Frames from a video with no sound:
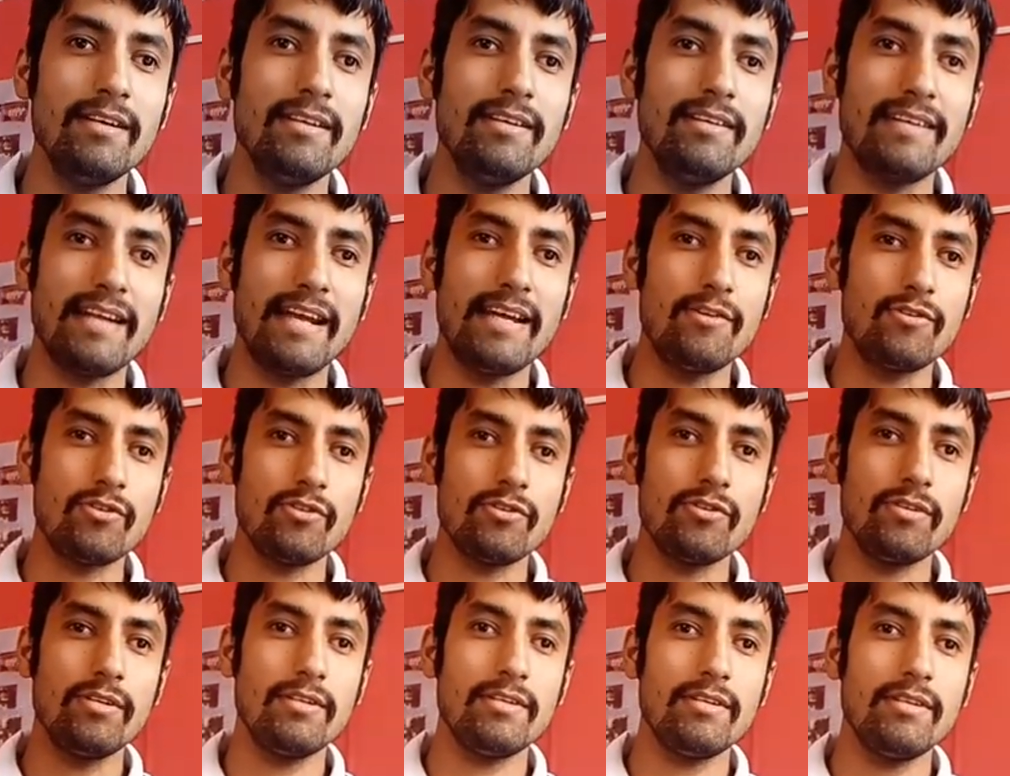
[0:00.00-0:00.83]

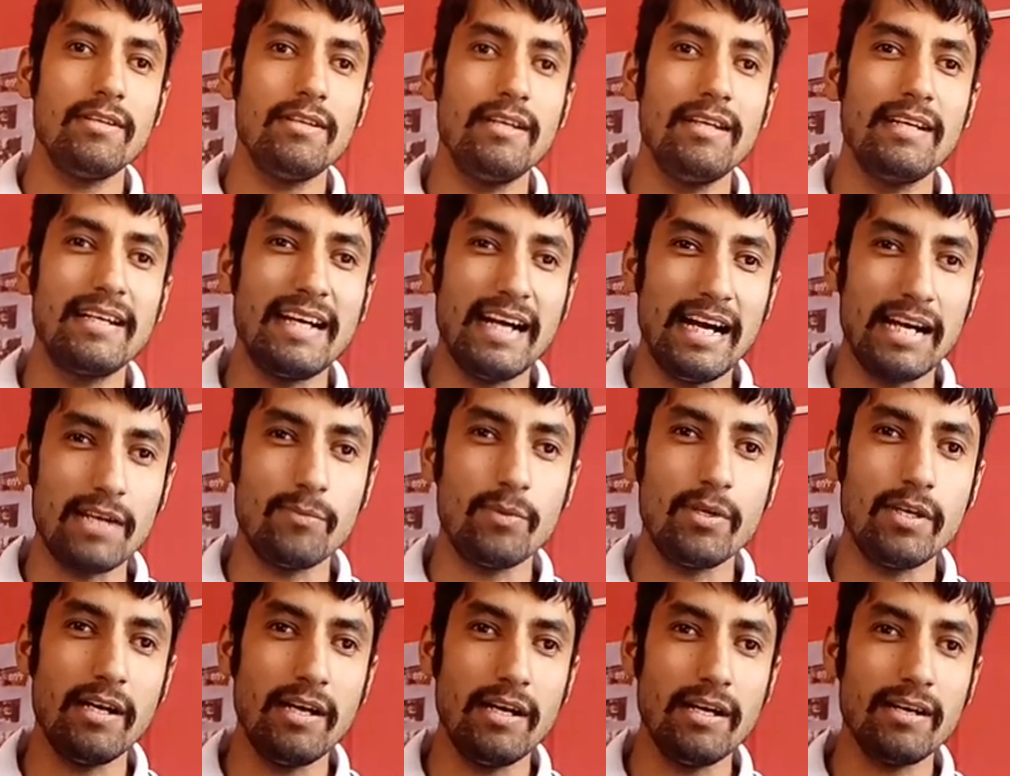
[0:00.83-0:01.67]
nitrogen,
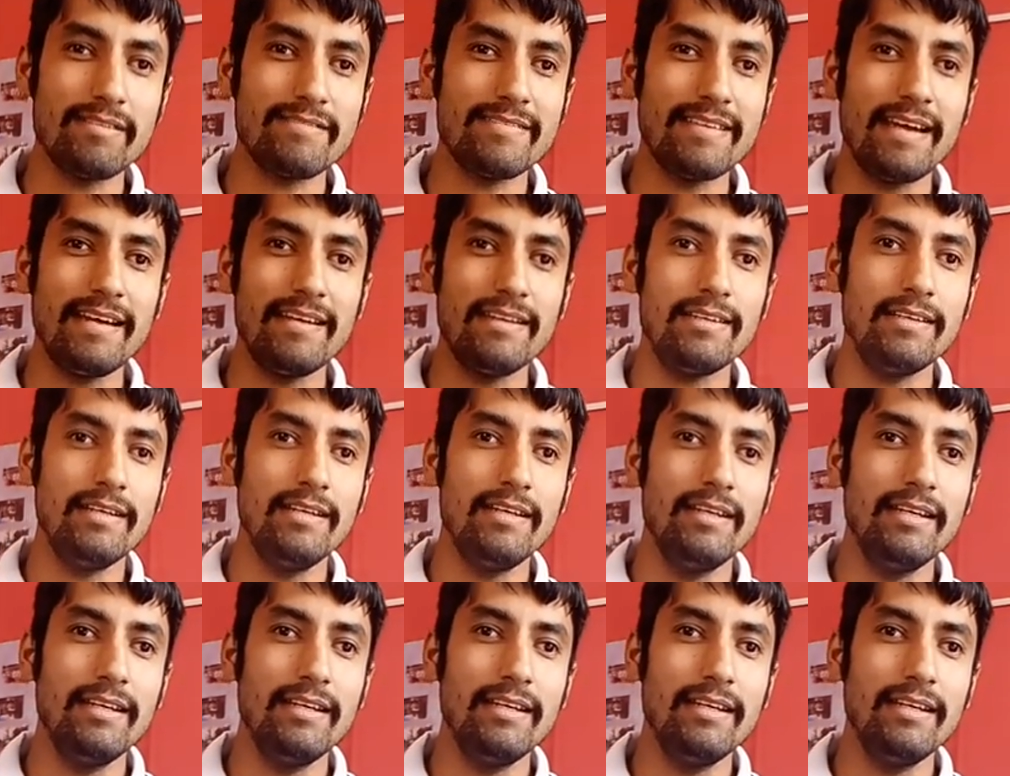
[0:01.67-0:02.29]
carbon dioxide,